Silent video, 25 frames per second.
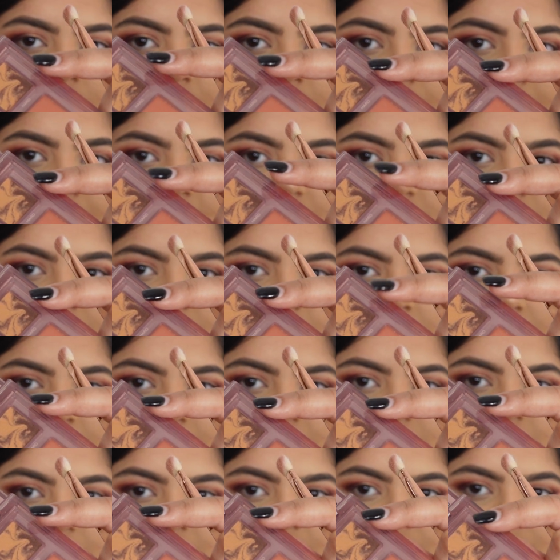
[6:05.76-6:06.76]
Next, I'm going
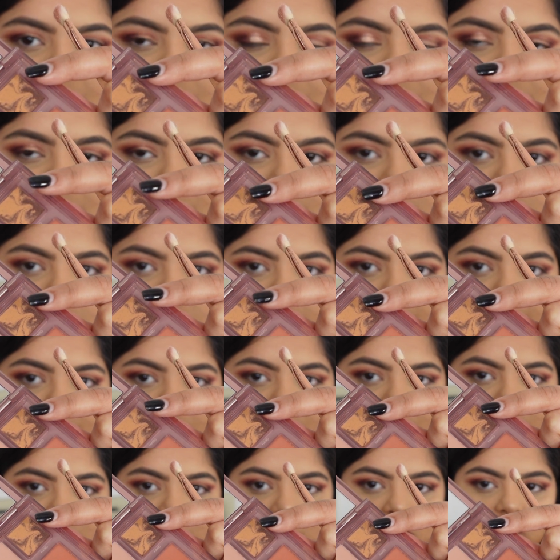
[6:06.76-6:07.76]
to be dipping into this
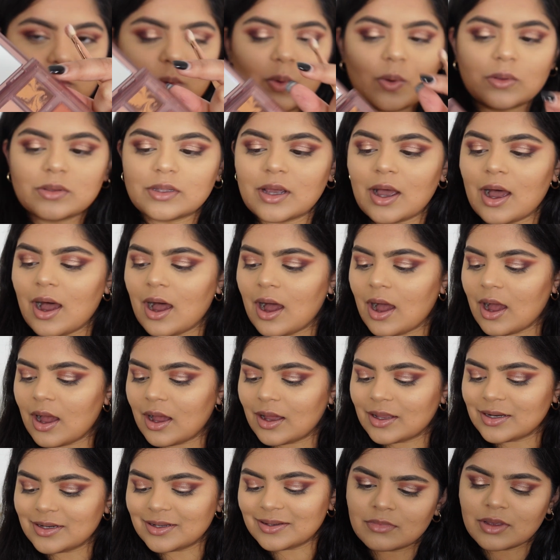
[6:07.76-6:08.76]
shade, which is called
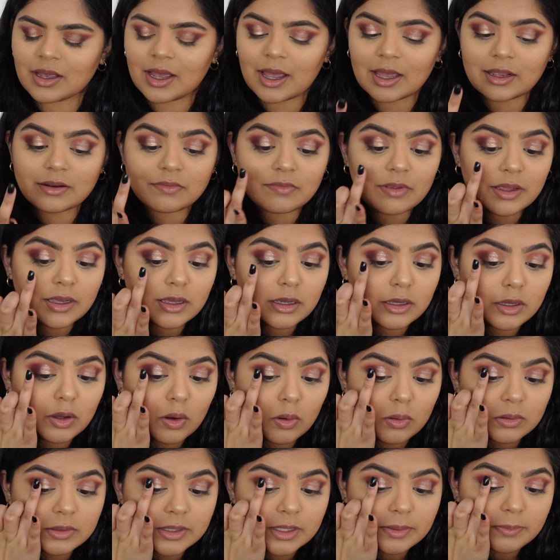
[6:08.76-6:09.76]
Hard, kind of like a
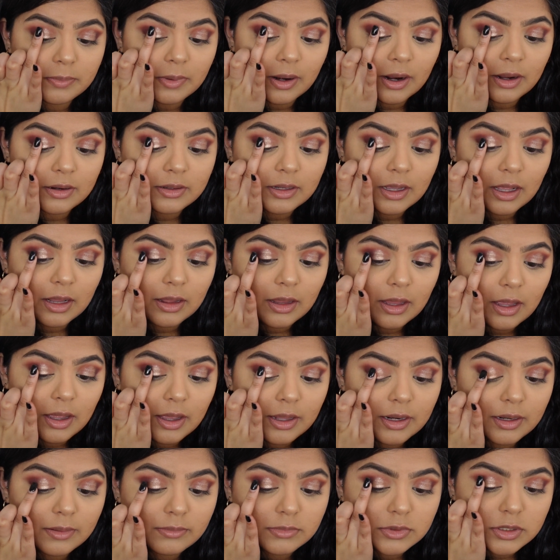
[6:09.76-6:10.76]
goldy brown color,
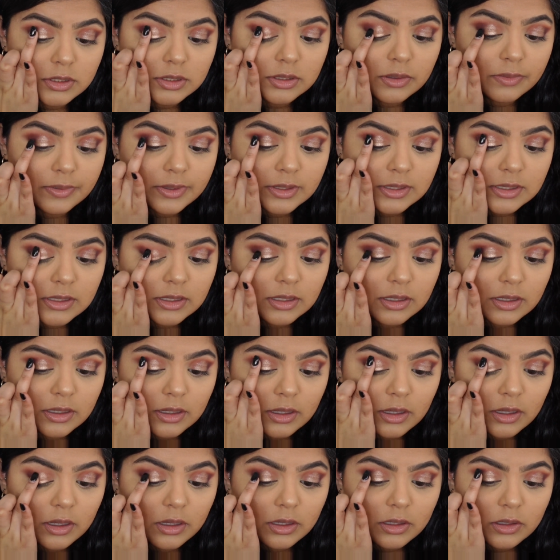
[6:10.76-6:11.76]
and I'm just going
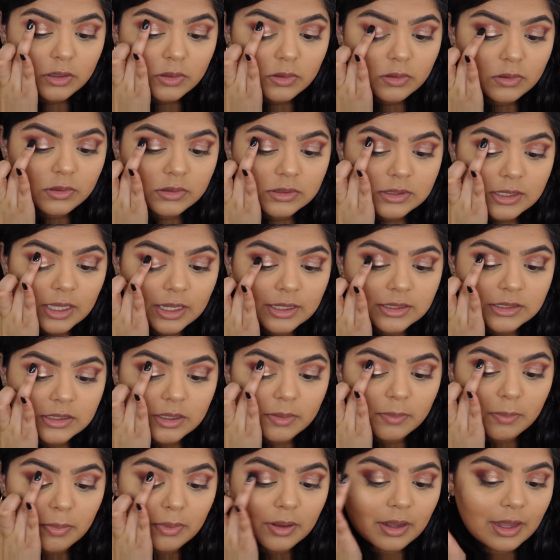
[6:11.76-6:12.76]
to use that
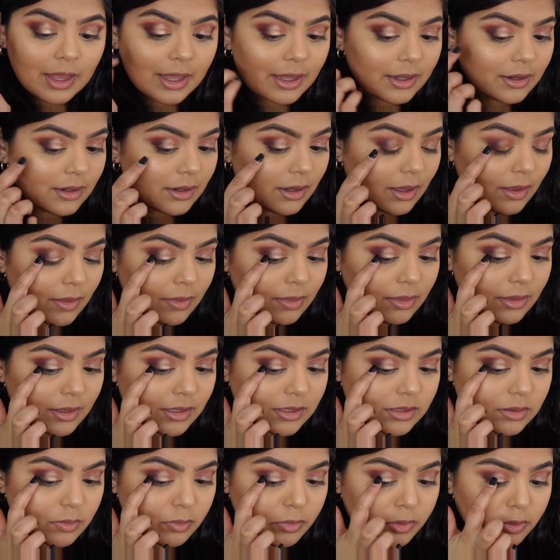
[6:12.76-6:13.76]
to blend
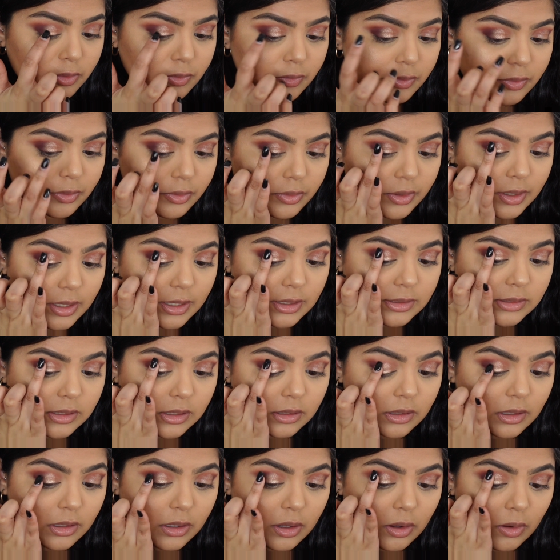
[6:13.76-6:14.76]
this maroon
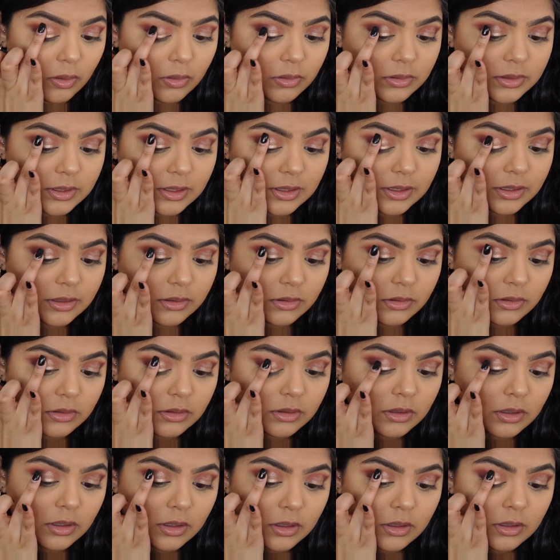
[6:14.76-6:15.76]
into the gold a
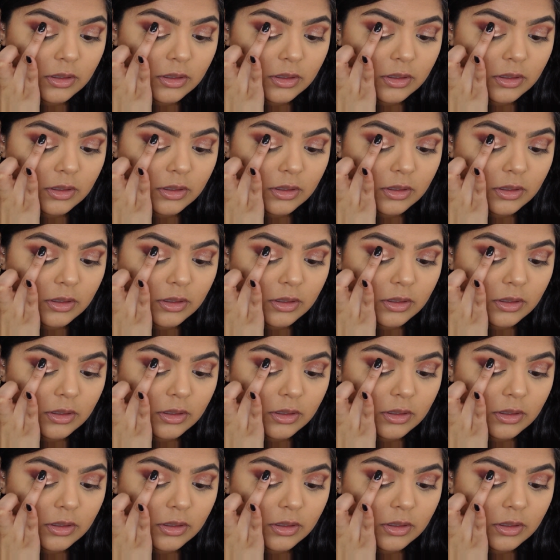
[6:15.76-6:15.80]
little.